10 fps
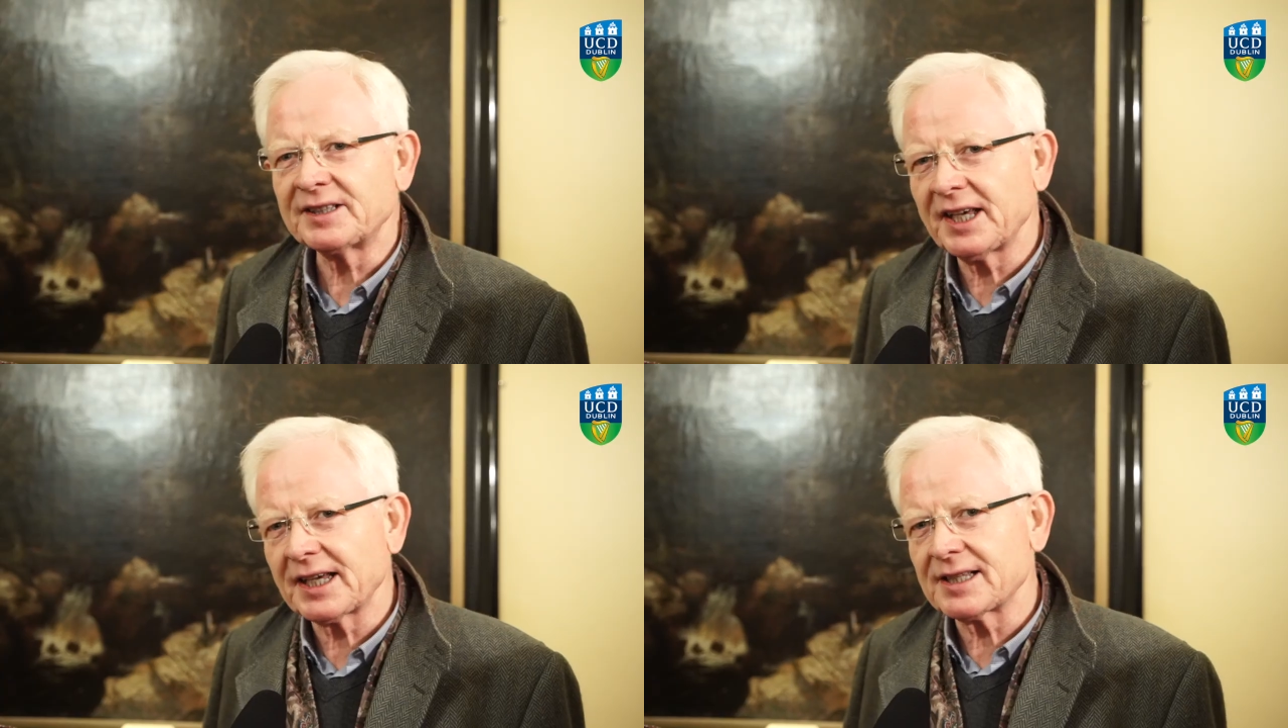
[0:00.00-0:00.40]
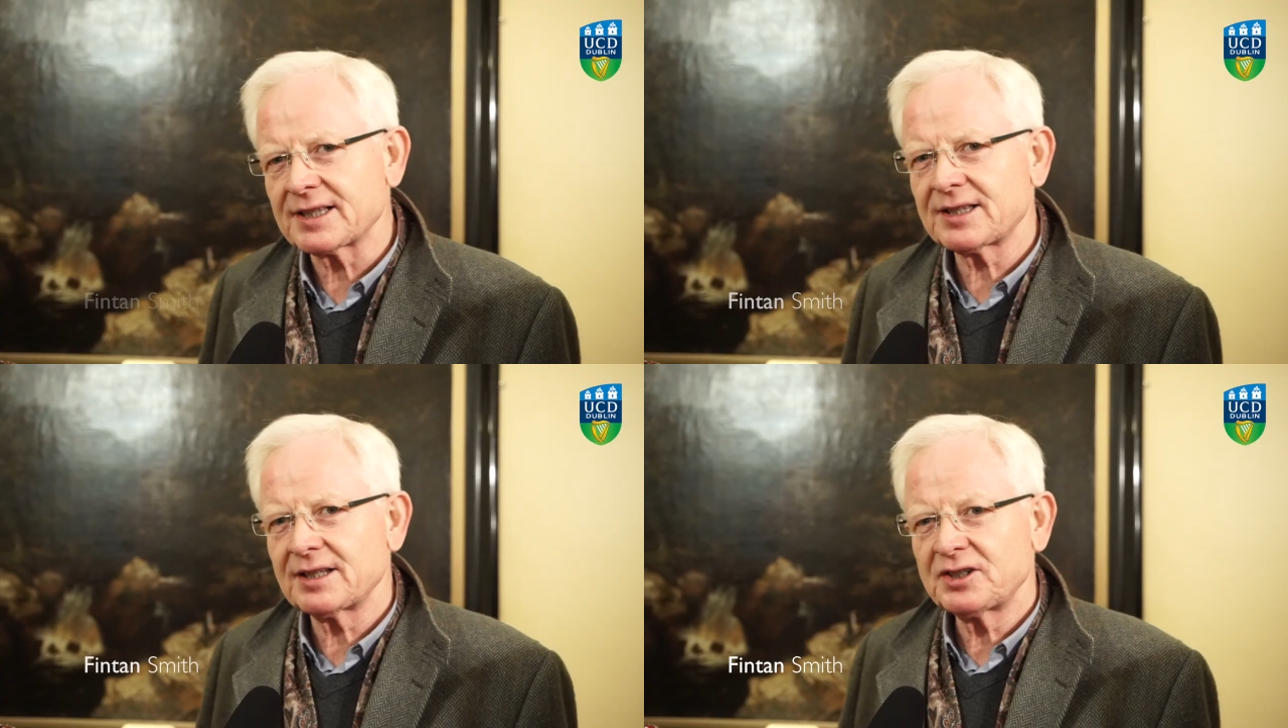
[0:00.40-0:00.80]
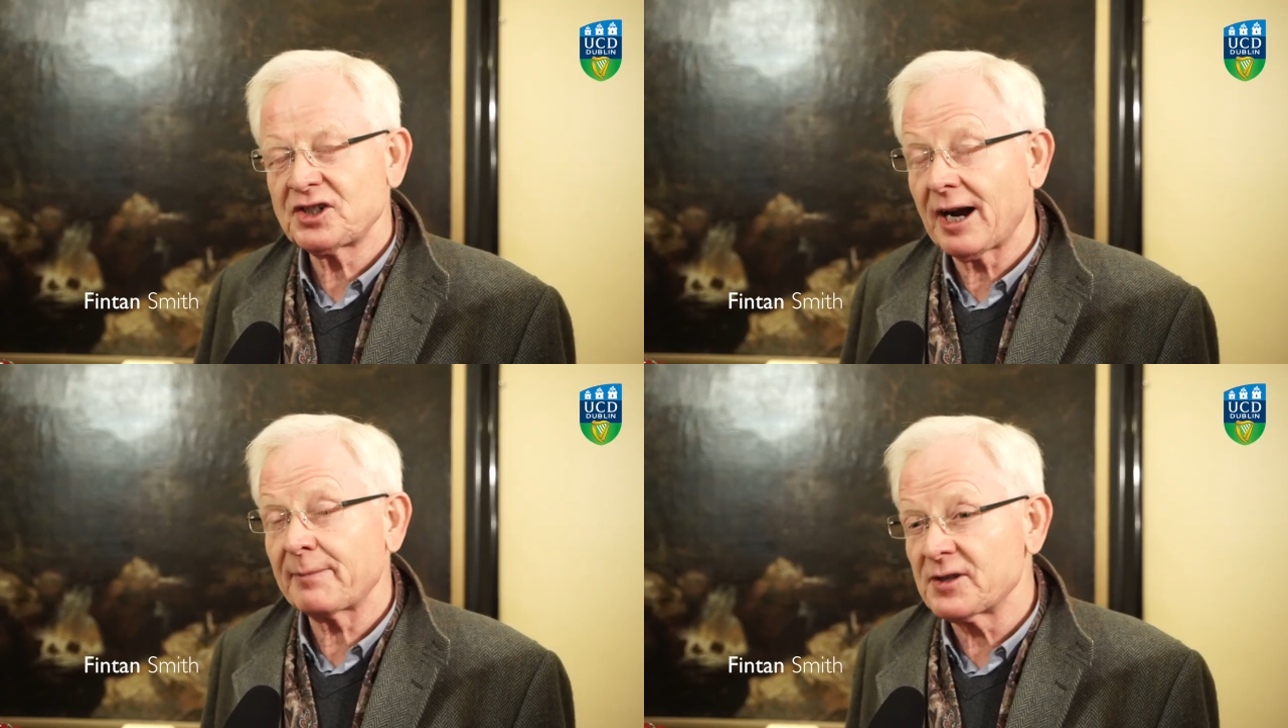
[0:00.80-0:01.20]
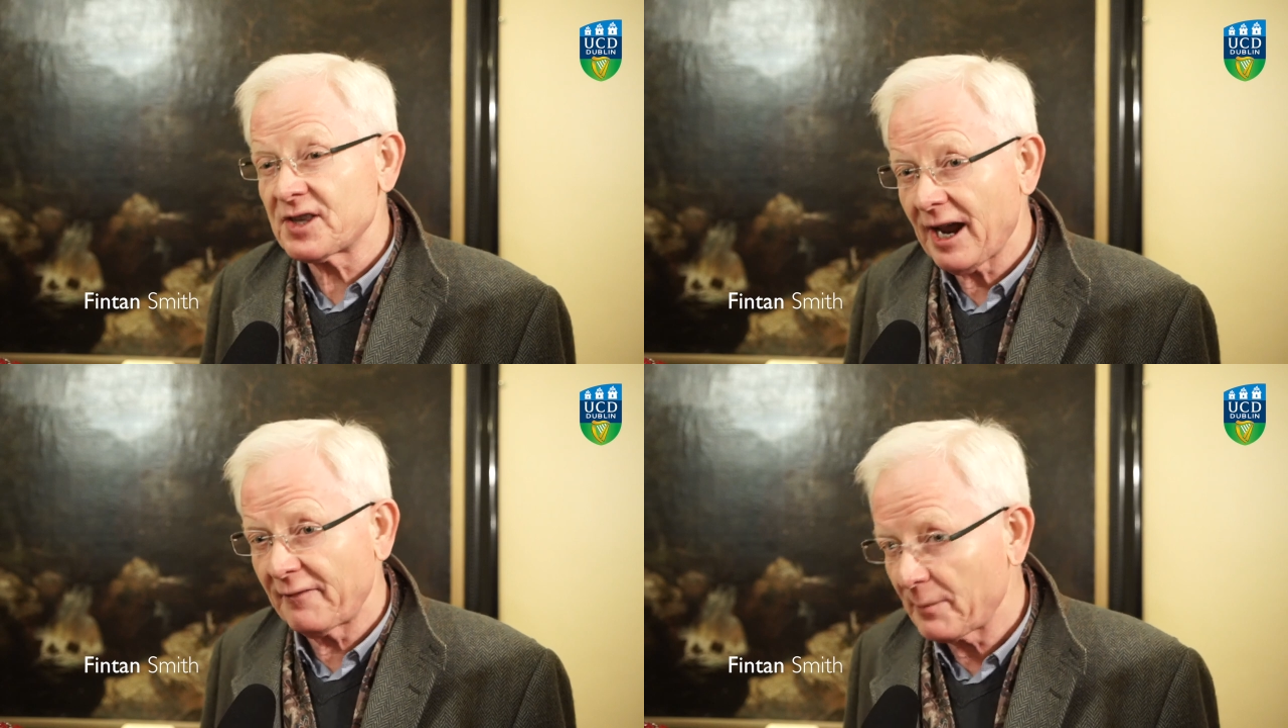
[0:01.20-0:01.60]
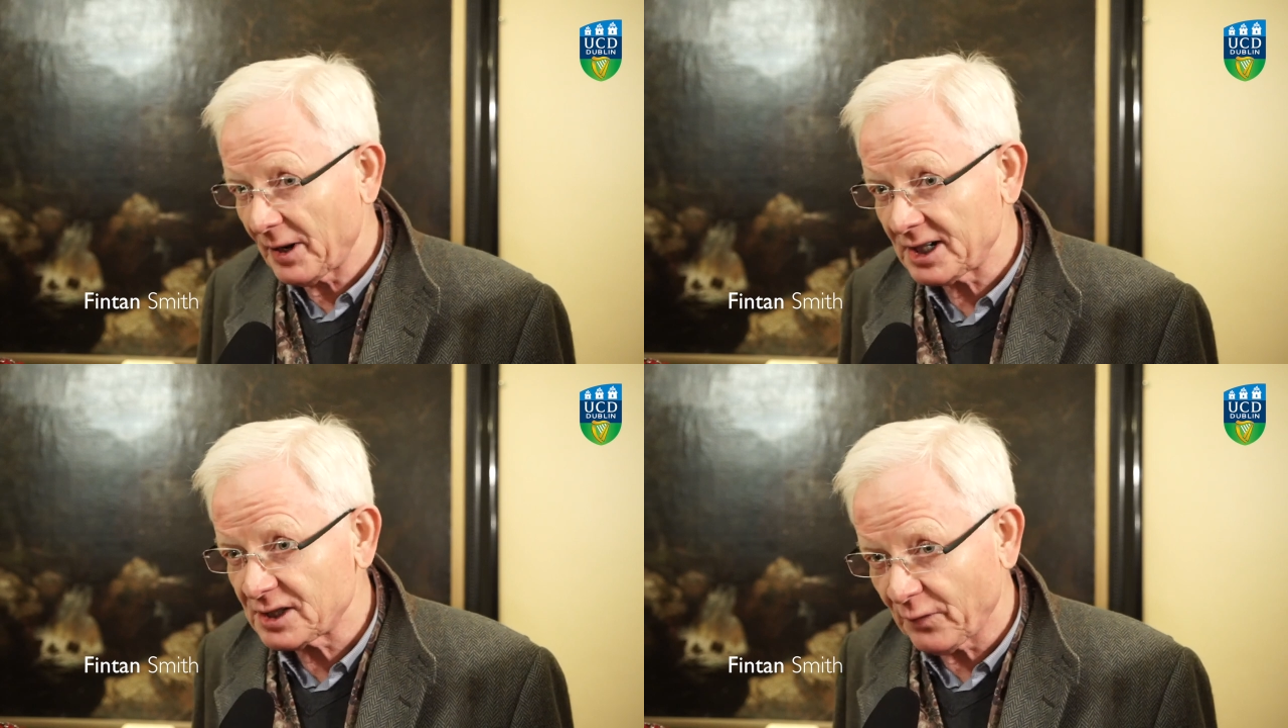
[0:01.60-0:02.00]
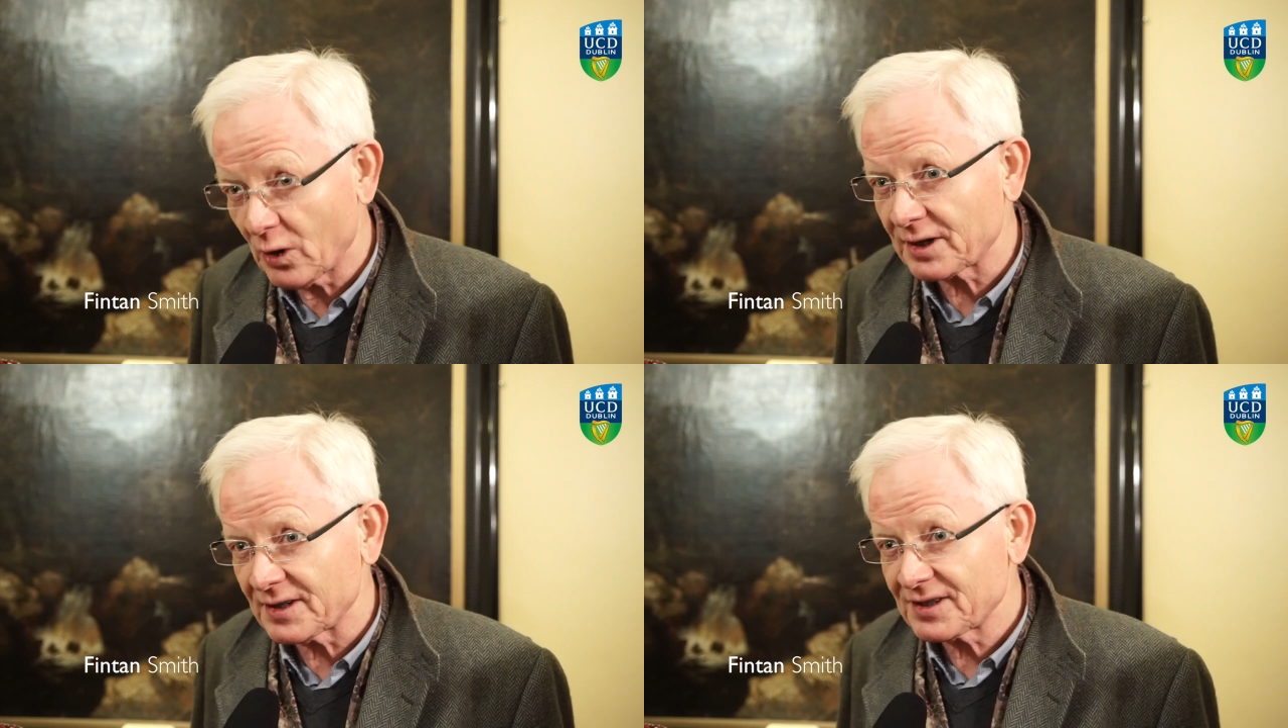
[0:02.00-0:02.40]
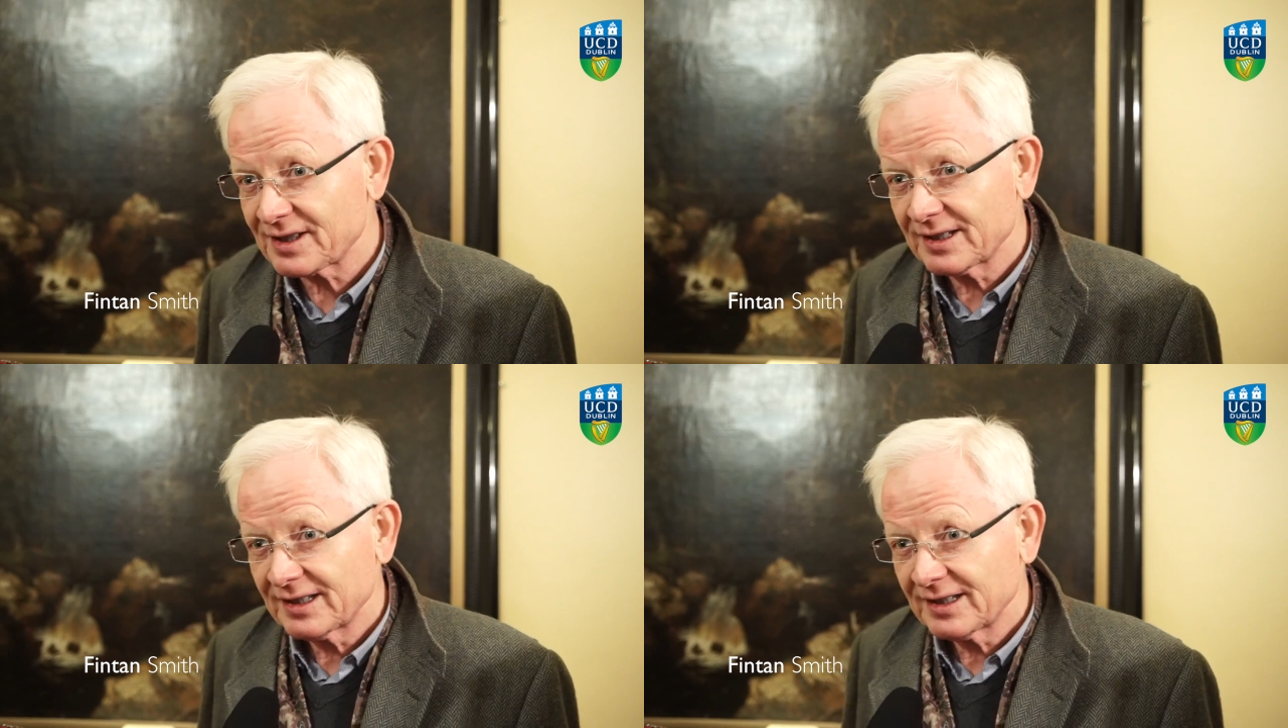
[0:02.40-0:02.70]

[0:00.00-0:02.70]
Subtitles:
think it sharpens everybody's focus,